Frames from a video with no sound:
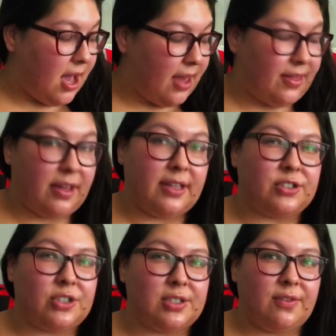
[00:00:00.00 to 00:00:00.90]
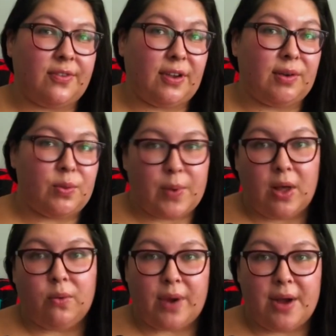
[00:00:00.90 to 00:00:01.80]
I think it's just a very
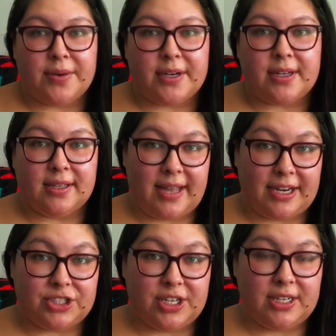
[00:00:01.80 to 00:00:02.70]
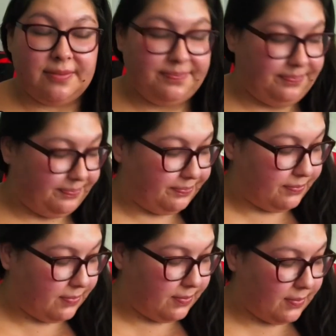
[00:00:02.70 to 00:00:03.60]
well-rounded collection,
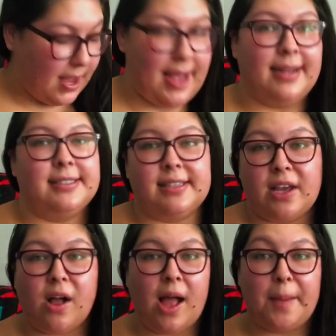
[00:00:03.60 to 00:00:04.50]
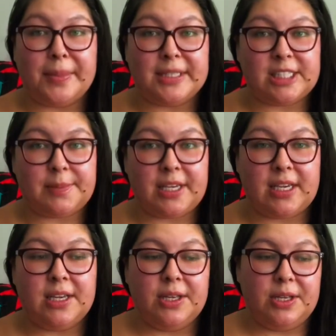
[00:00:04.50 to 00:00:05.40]
and they all happen to
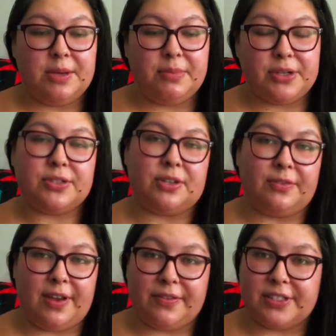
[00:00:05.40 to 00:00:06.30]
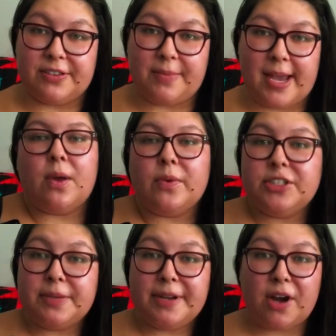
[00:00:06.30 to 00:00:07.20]
be personal favorites of mine,
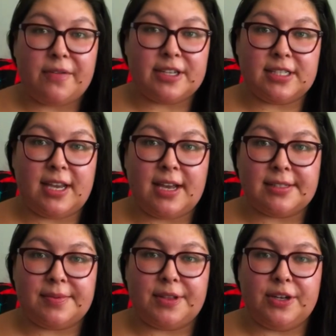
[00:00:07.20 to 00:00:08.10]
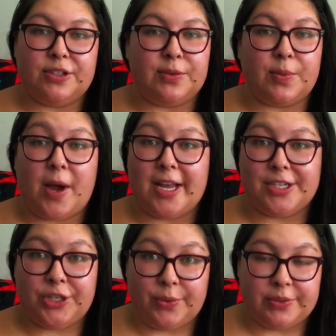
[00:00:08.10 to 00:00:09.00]
which obviously has something to do with why I
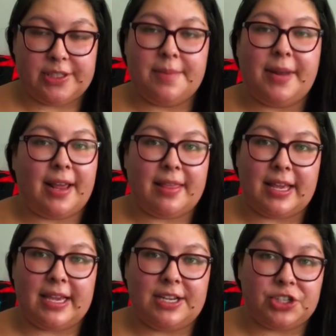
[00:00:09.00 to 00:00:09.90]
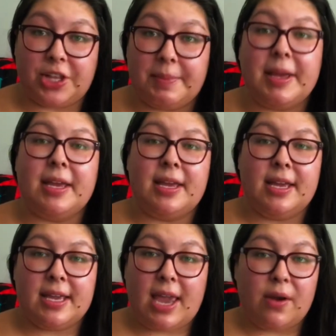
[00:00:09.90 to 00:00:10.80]
chose them, but I think each of them
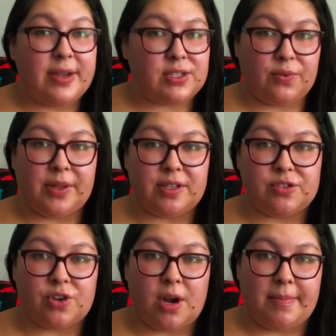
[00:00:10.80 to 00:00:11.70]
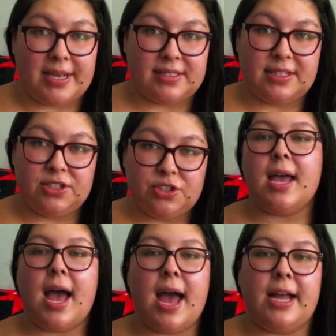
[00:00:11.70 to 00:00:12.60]
carries a really strong message.
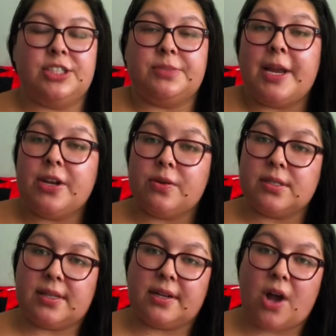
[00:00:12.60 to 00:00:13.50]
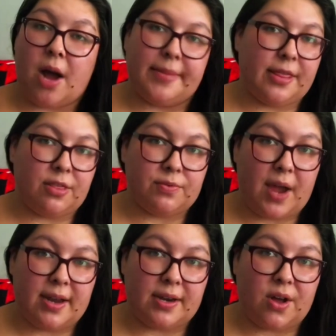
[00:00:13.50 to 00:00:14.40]
And you might notice that a common
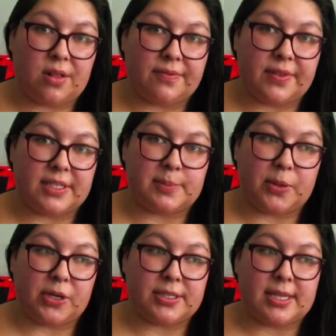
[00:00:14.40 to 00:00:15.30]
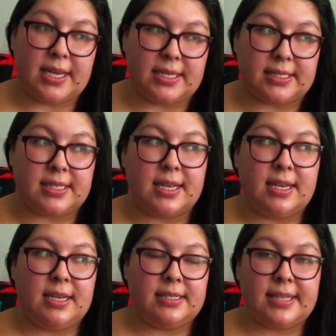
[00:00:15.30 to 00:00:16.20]
thread in all of these books is
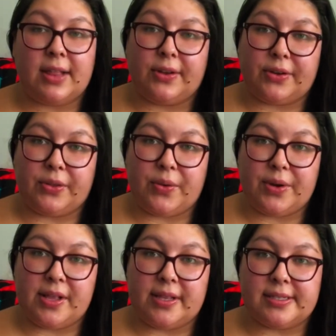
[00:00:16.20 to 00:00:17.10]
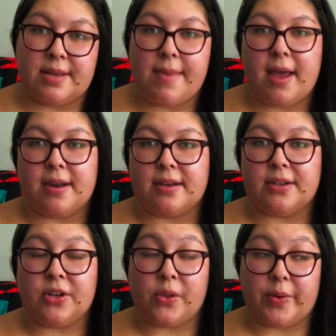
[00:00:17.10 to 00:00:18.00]
settler colonialism and
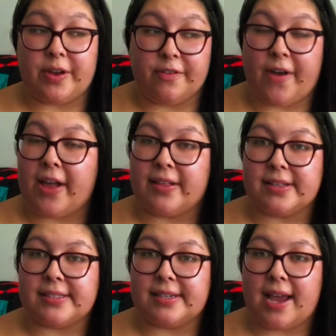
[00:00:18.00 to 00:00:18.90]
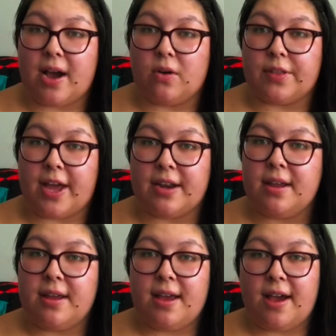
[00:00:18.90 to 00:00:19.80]
colonial violence and how that
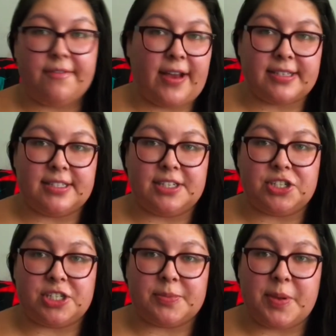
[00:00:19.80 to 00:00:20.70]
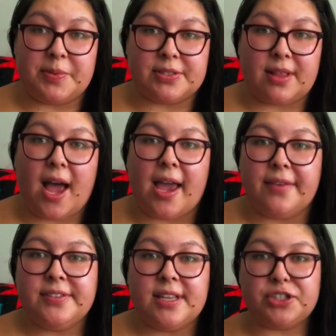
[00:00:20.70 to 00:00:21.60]
affects Indigenous people's
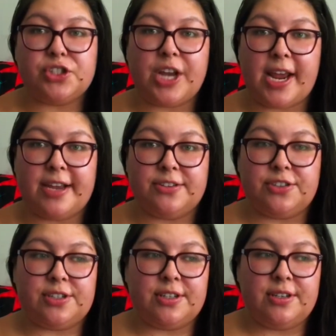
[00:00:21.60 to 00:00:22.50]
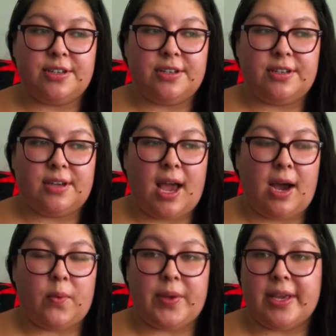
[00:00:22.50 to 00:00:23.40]
lives. It's changed
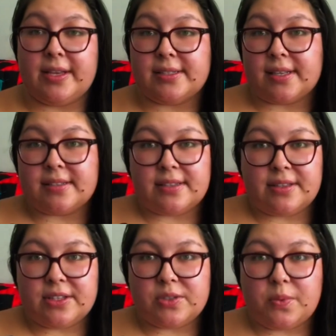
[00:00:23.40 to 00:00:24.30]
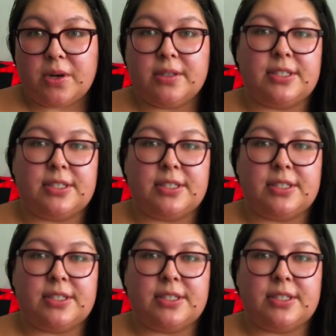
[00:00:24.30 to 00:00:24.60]
how we exist in this world.